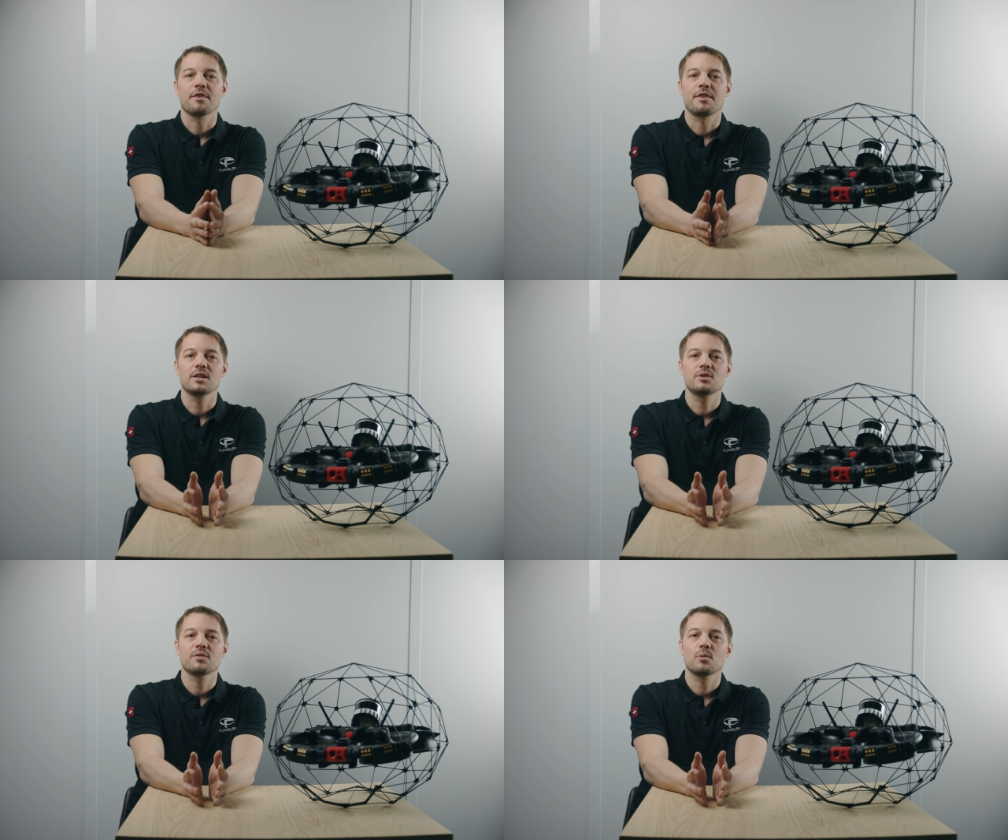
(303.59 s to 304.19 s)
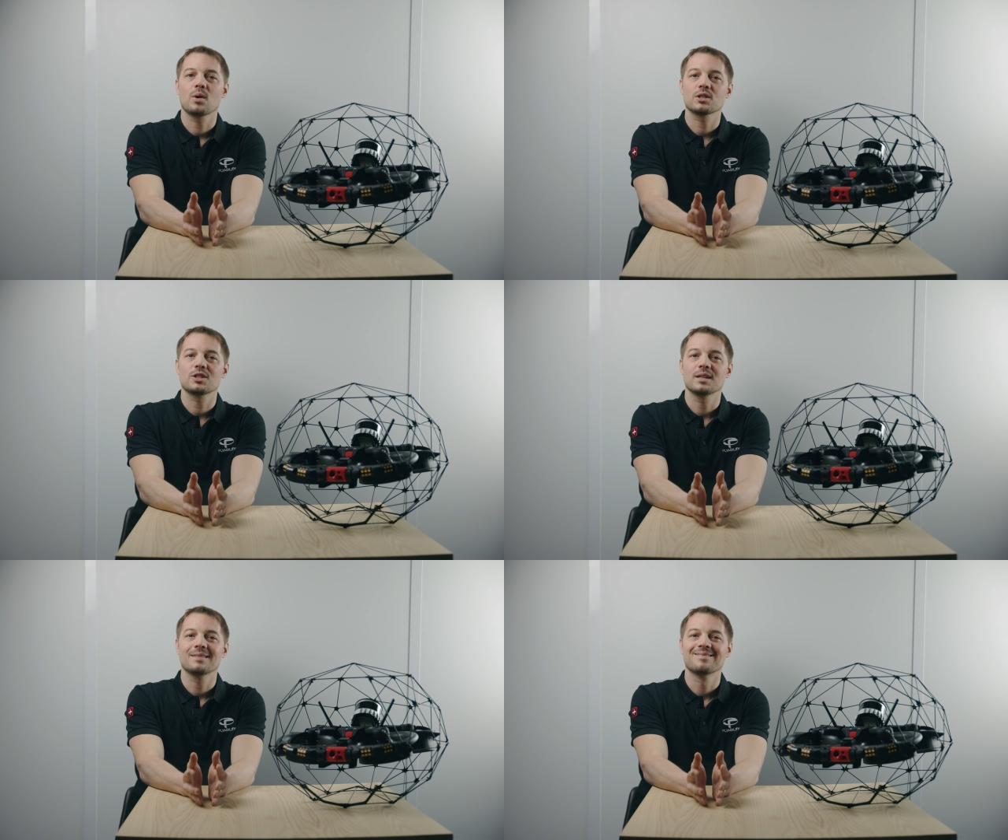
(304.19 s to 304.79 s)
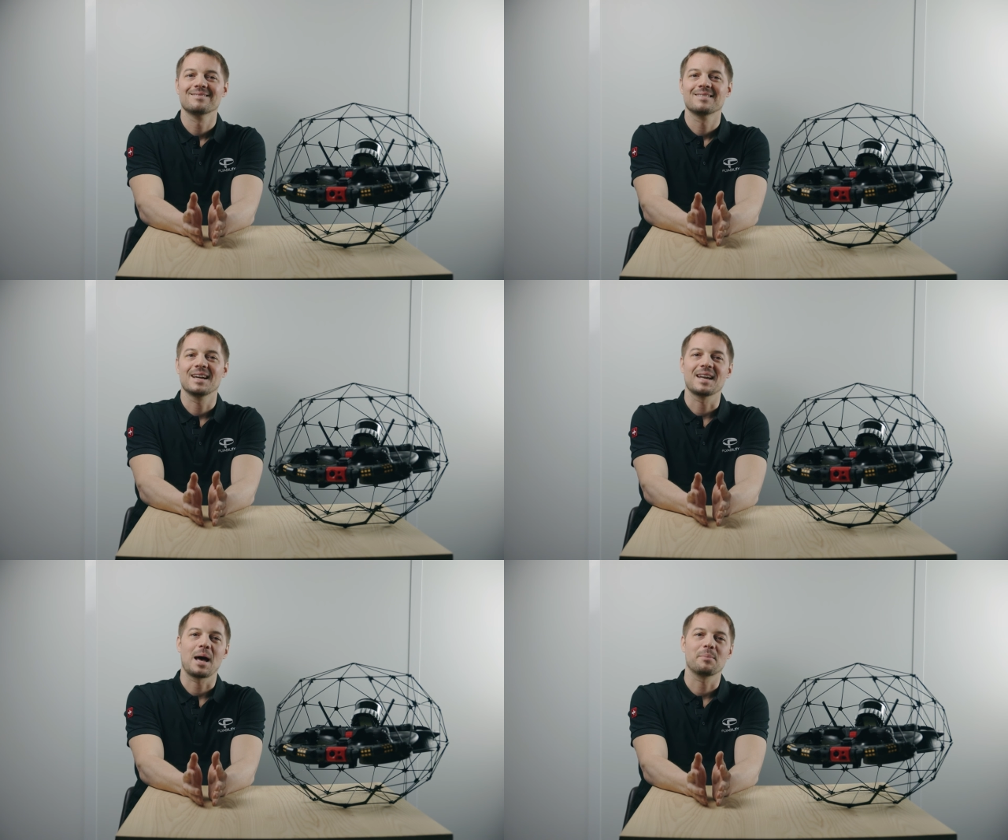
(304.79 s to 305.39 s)
Thank you for watching
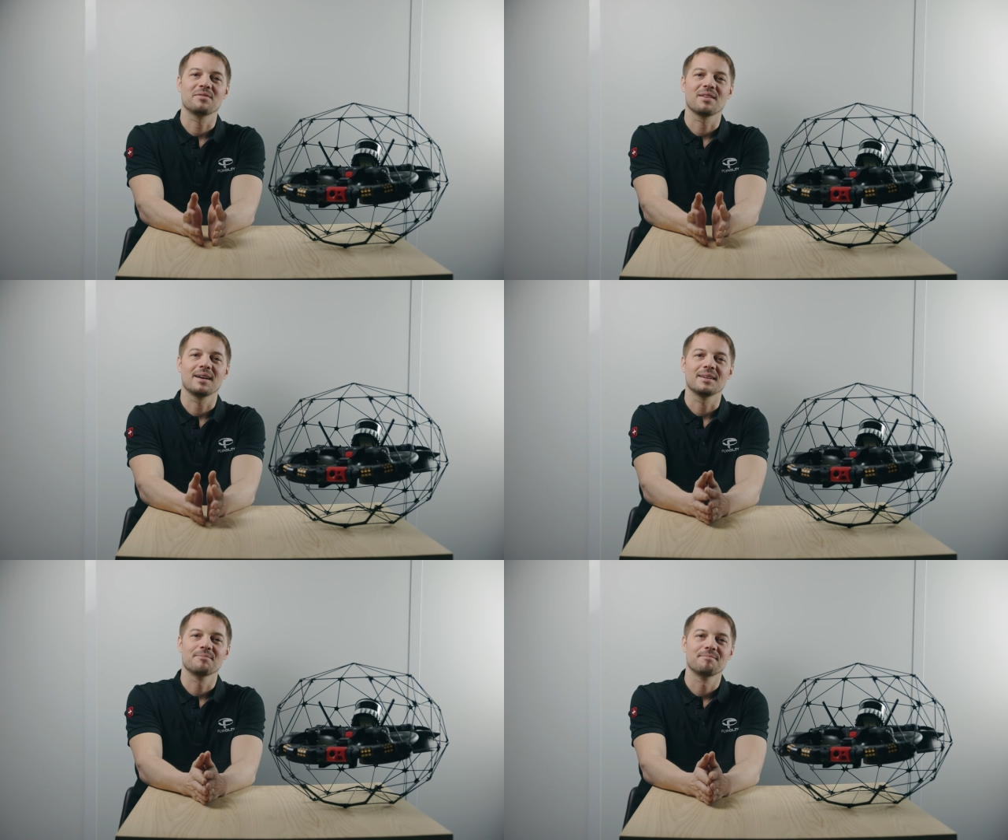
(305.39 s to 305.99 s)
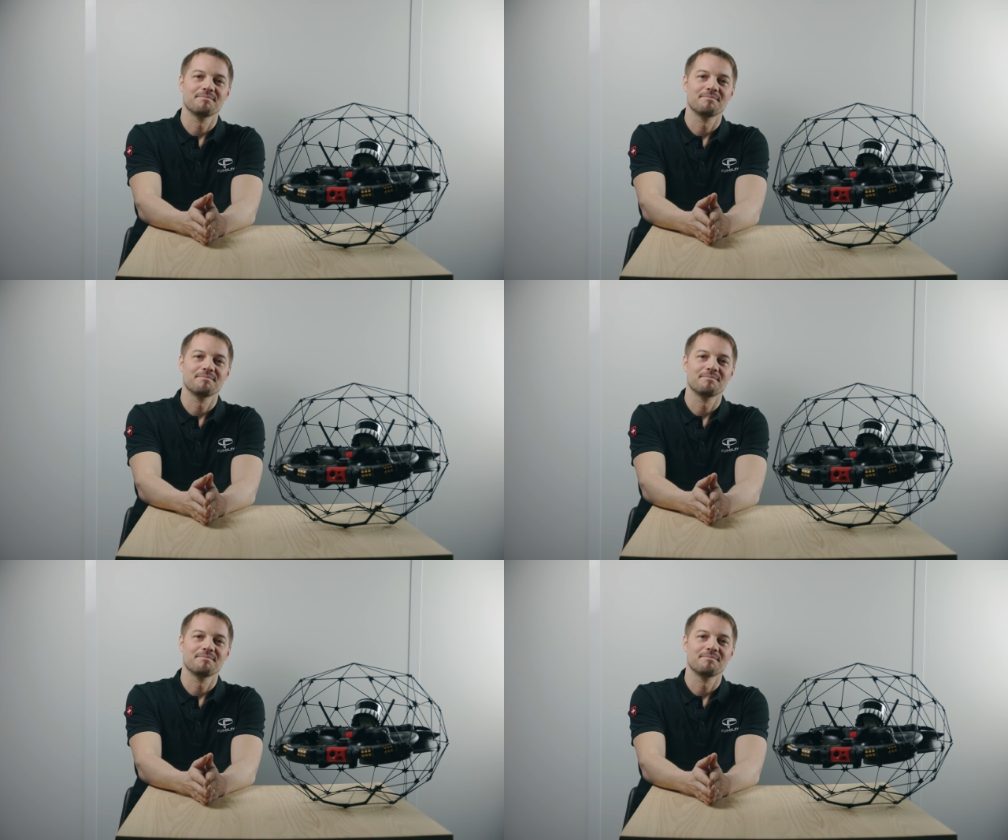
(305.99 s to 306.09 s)
and happy flying!